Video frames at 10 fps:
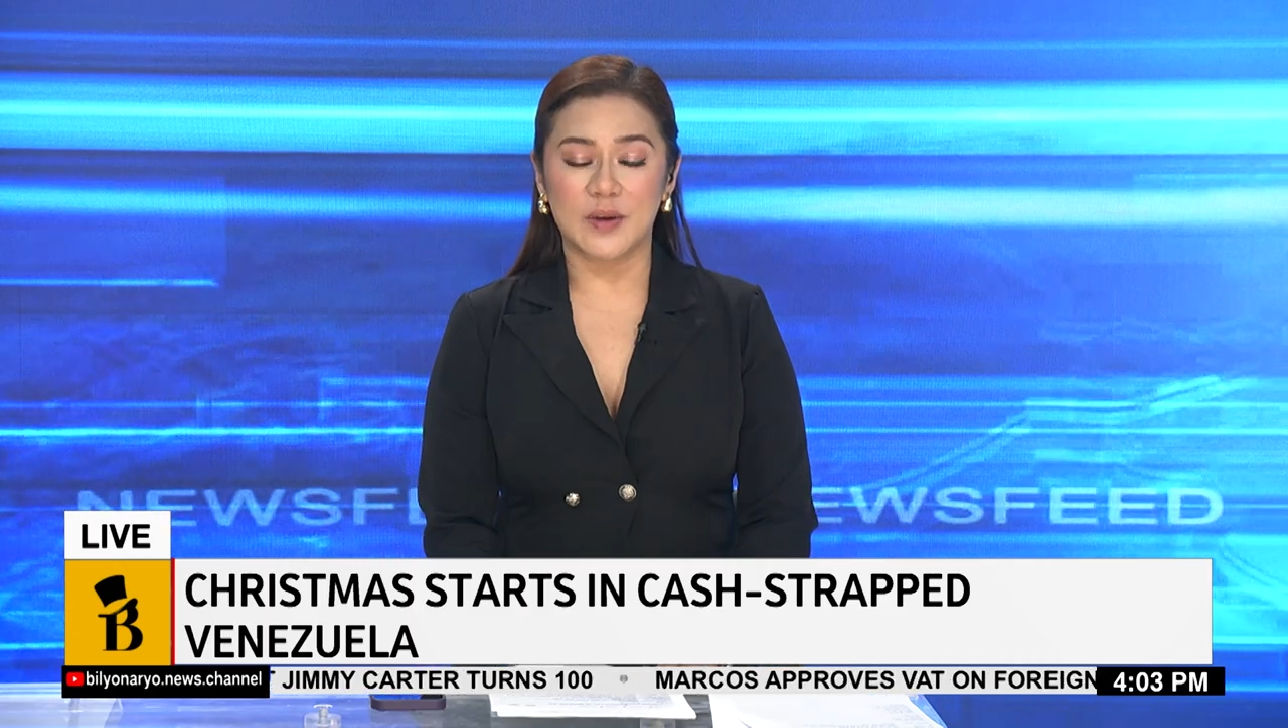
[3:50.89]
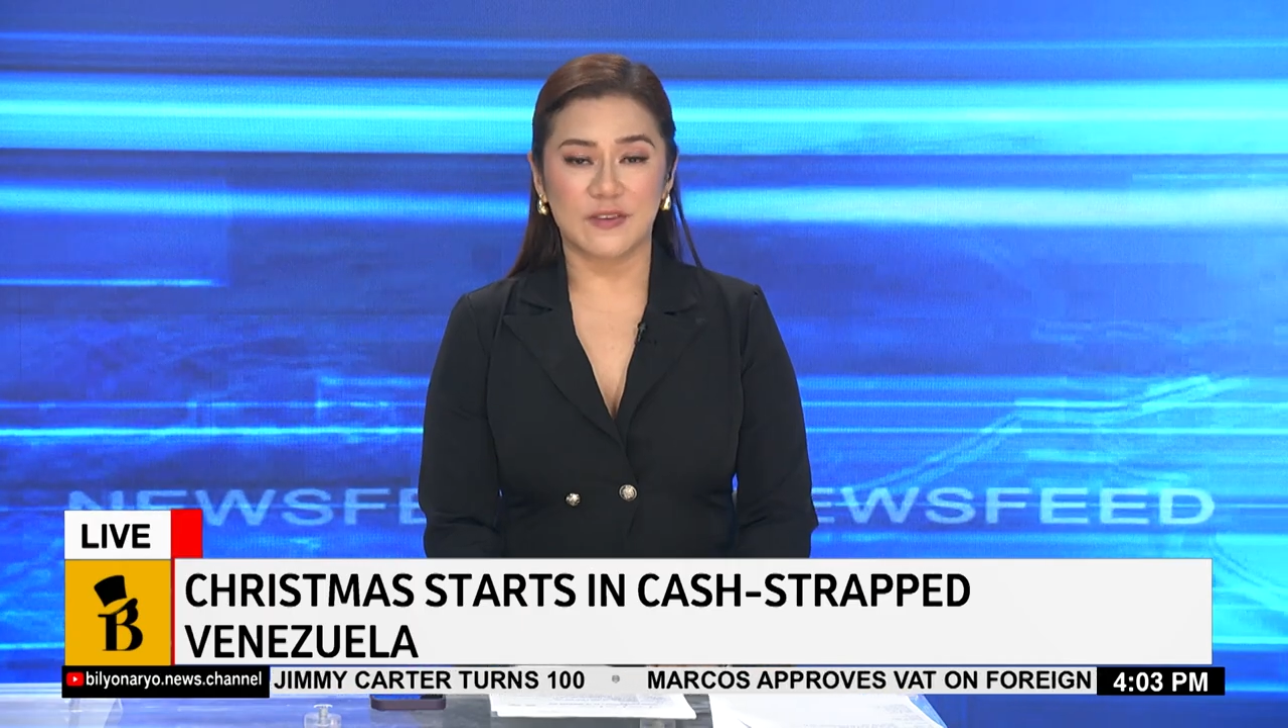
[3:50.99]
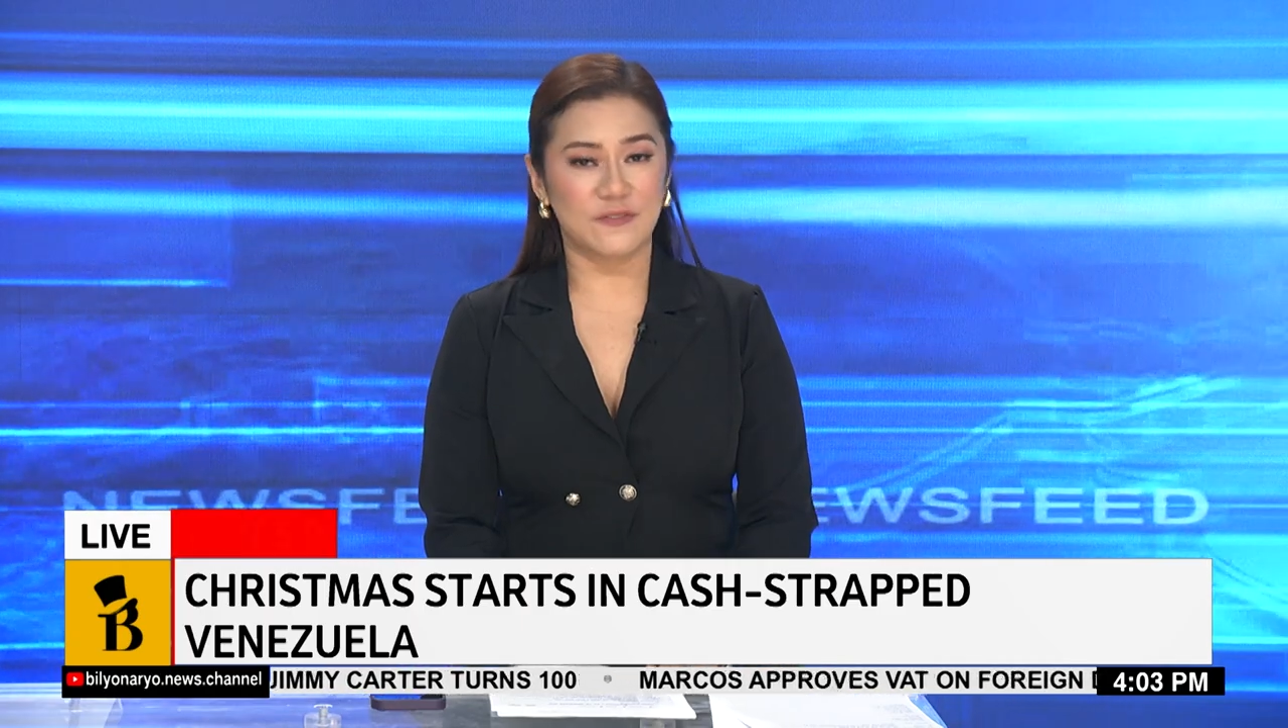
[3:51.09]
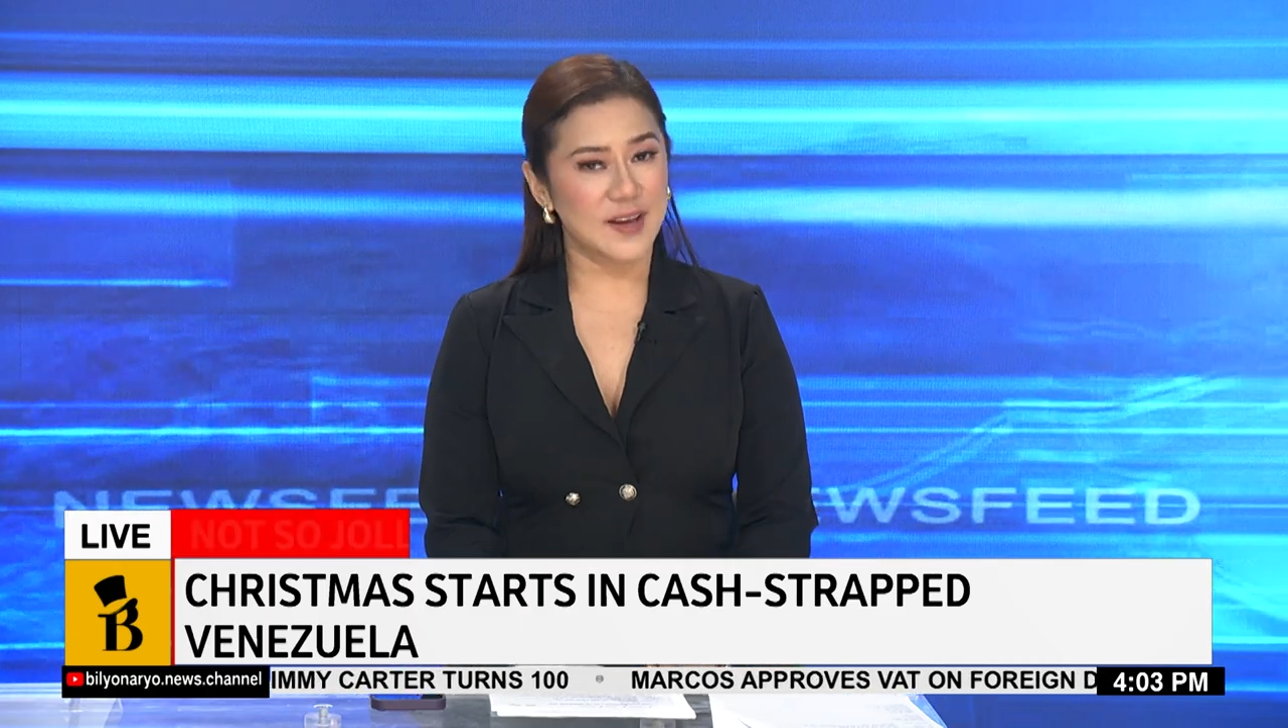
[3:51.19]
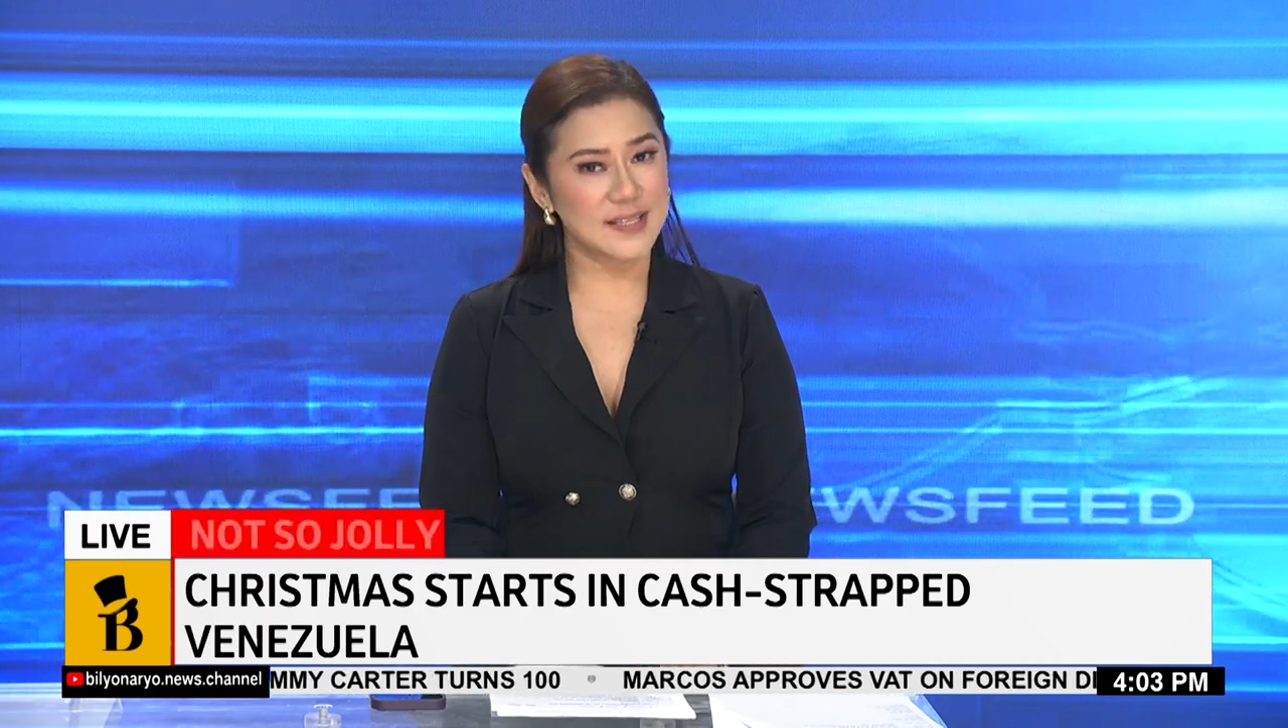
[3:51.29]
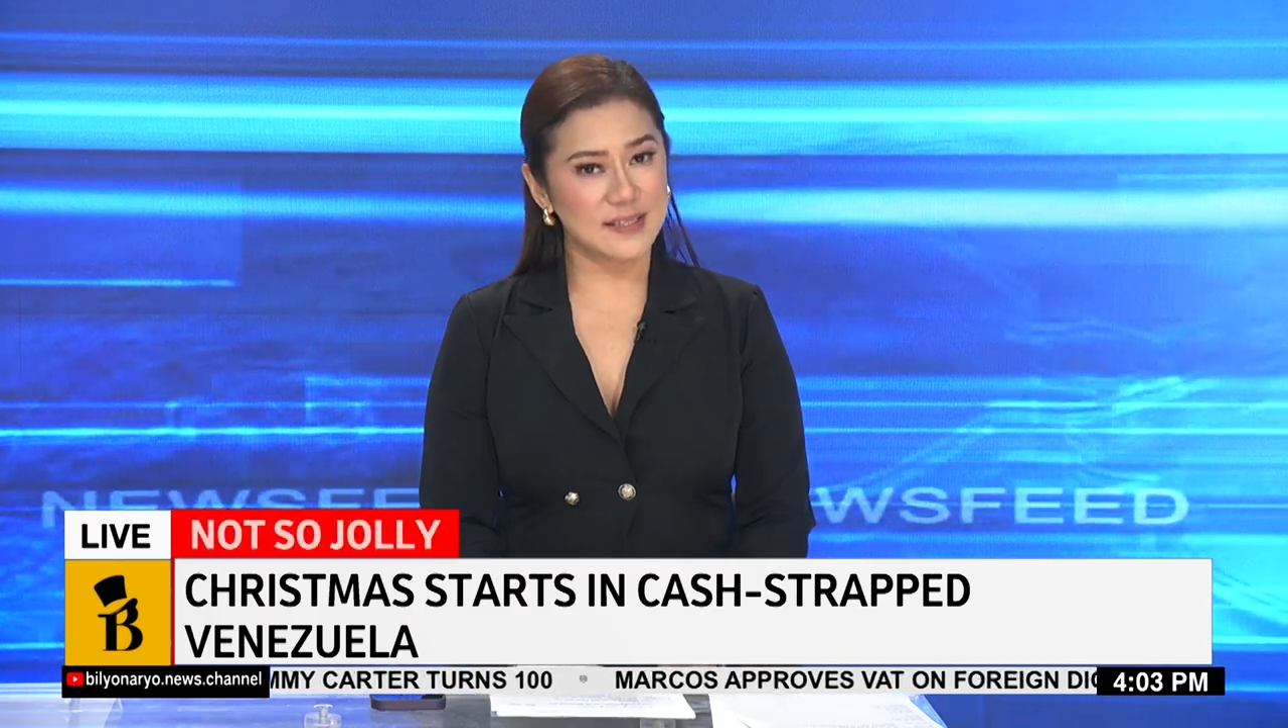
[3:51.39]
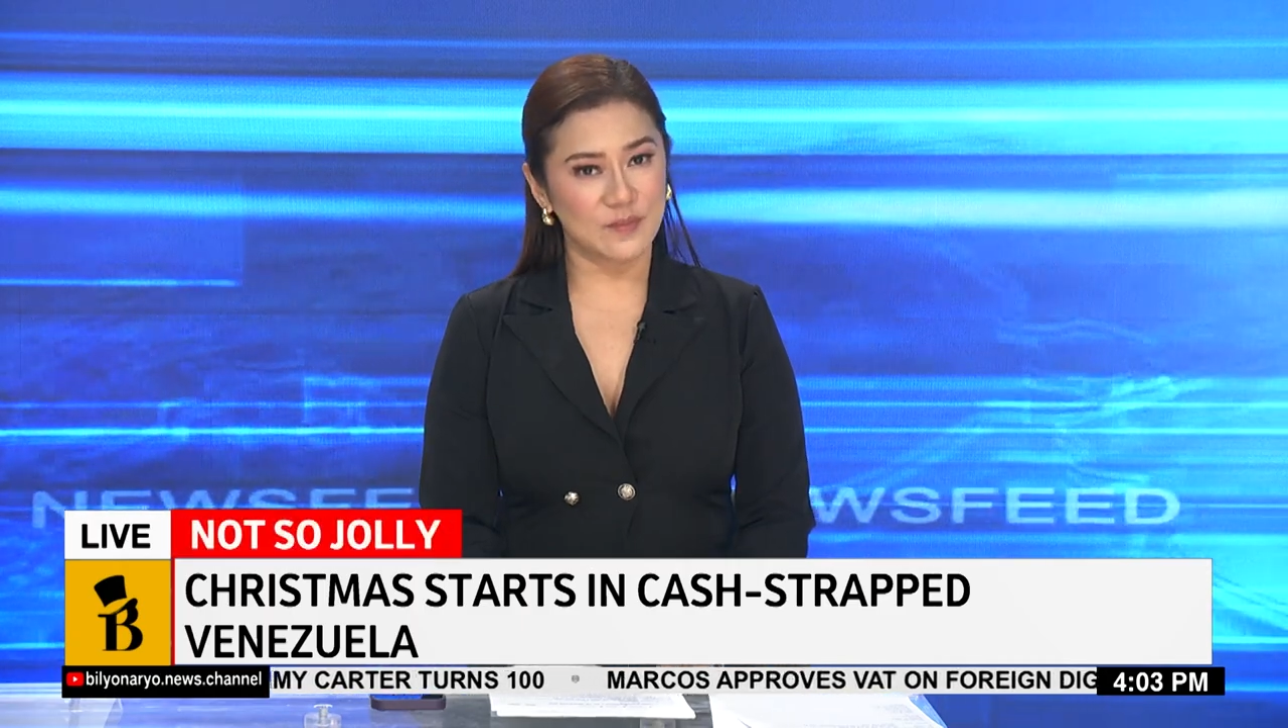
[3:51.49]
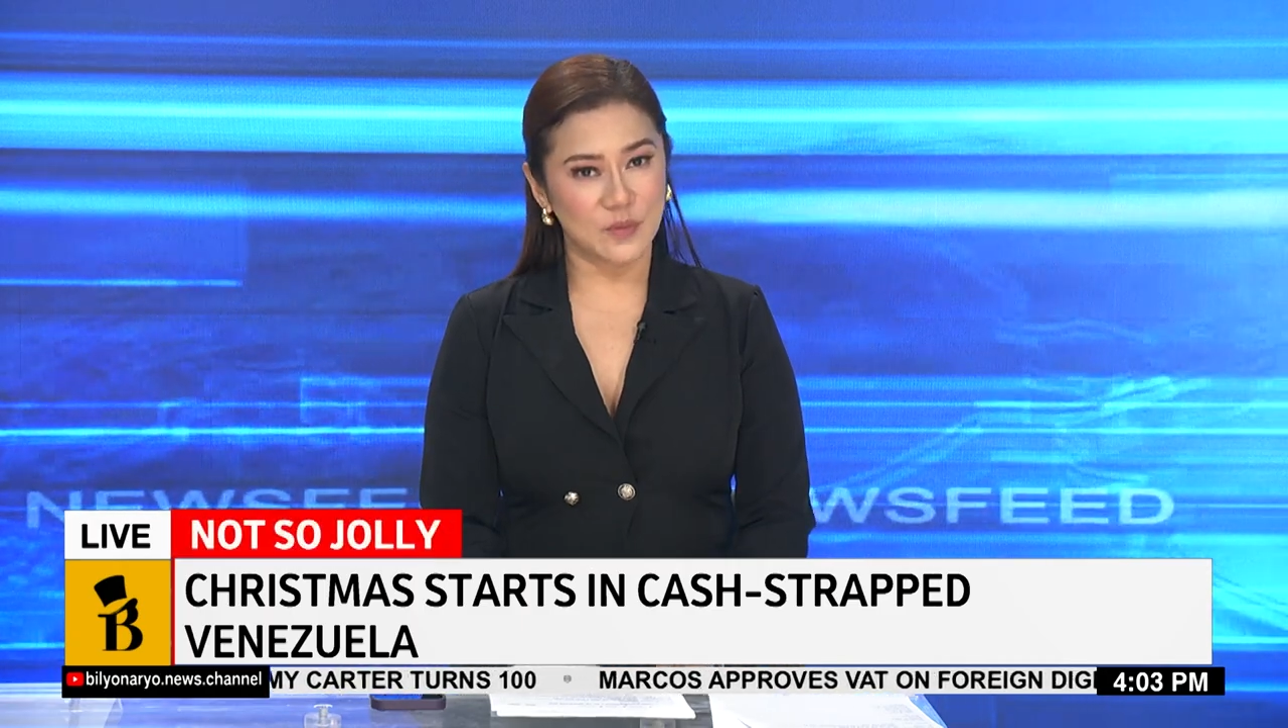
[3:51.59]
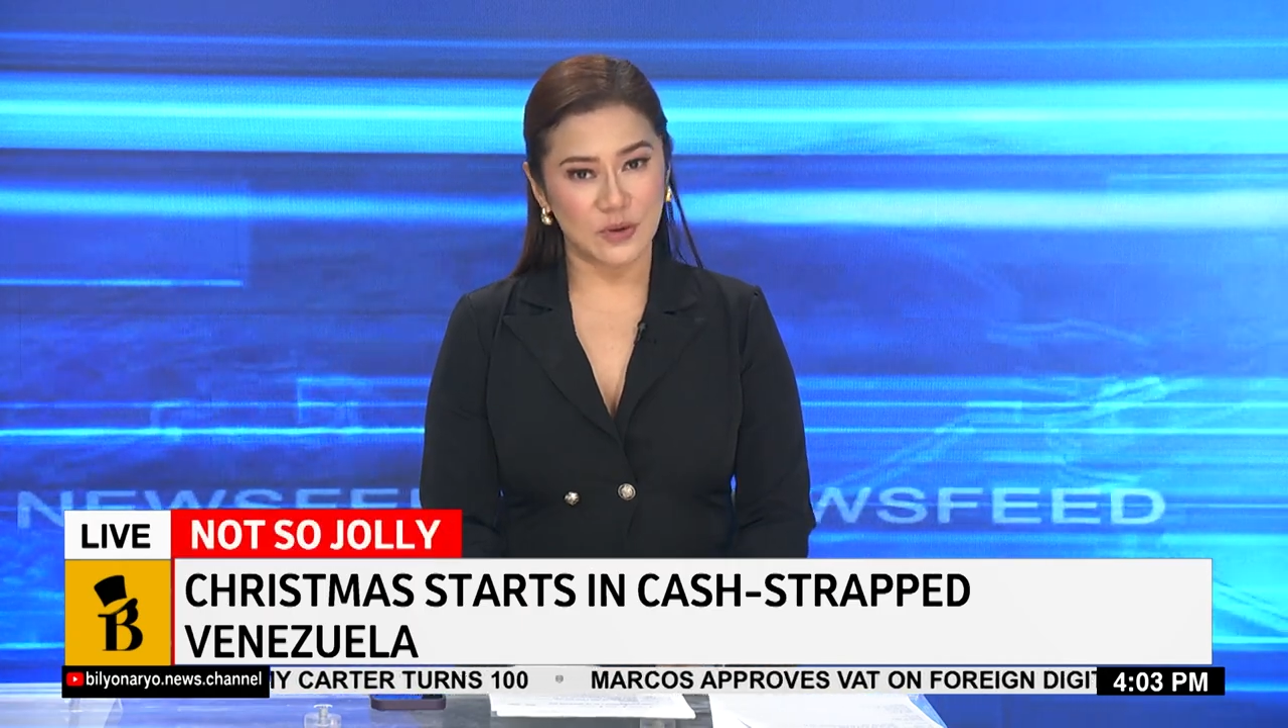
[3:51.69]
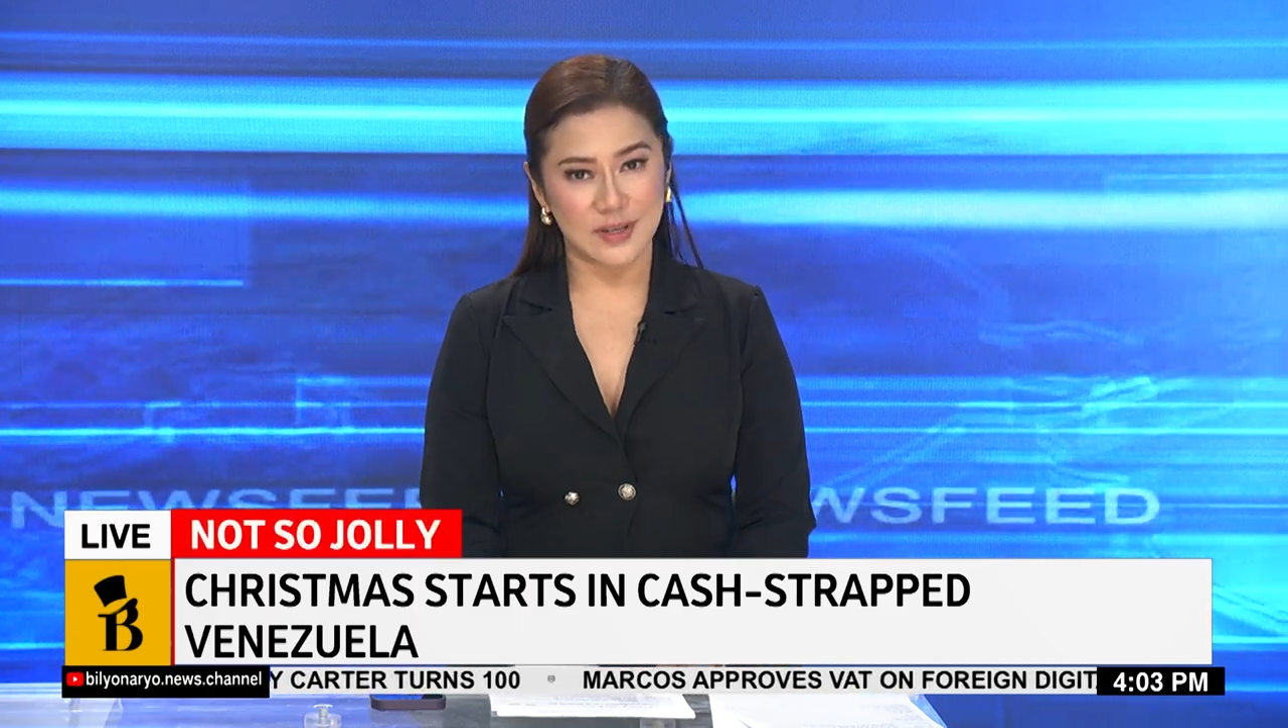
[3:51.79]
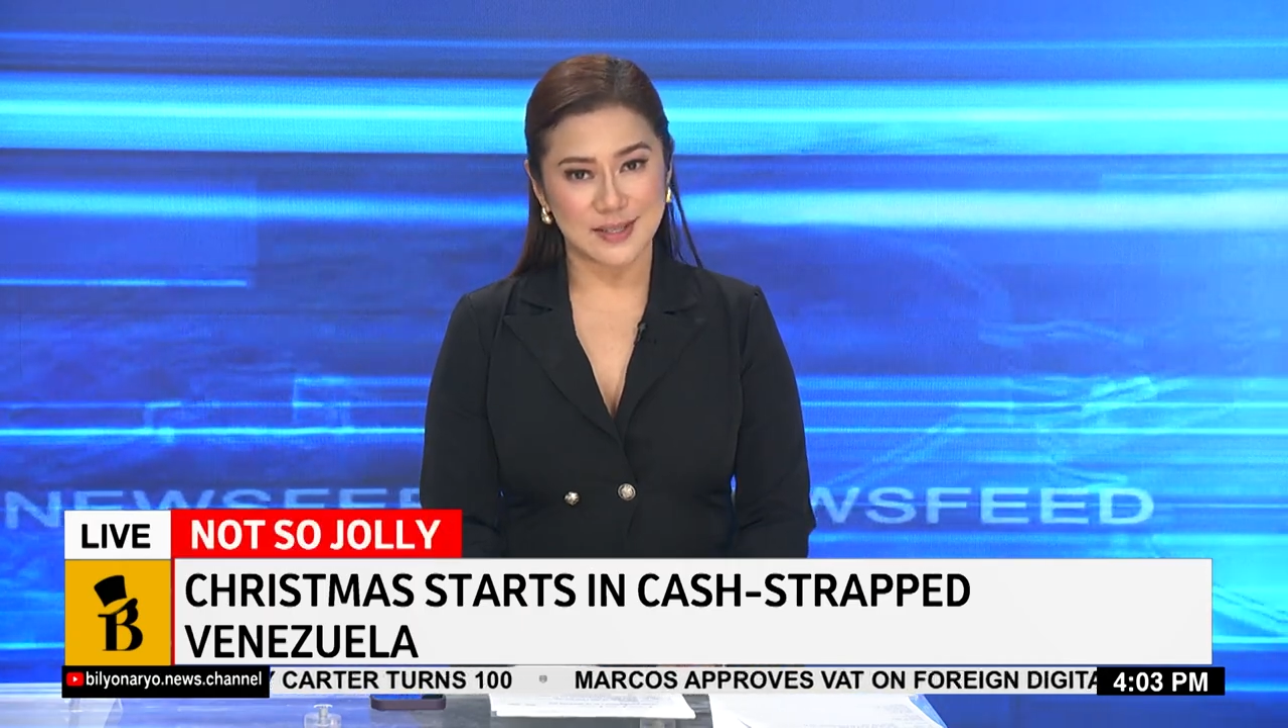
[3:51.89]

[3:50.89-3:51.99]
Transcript: but the festive mood